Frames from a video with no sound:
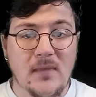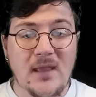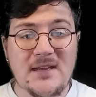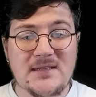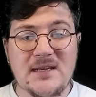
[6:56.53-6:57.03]

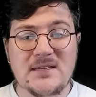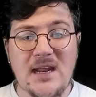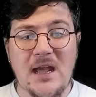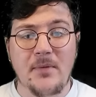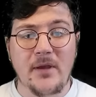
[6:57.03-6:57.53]
He did
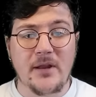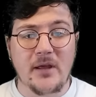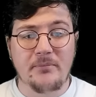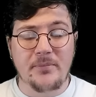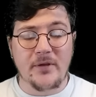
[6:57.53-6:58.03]
deny
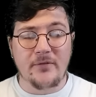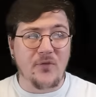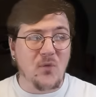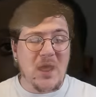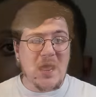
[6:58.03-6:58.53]
murder, but
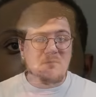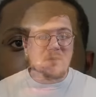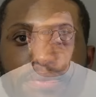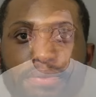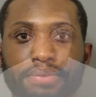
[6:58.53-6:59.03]
throughout
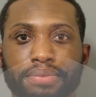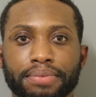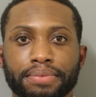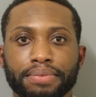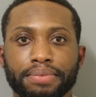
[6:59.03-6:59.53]
everything,
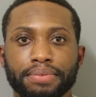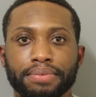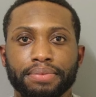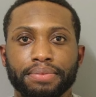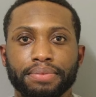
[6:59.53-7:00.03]
he
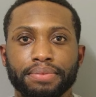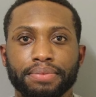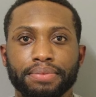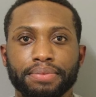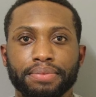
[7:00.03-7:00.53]
maintained his
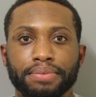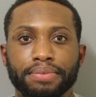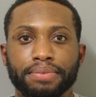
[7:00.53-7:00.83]
stance.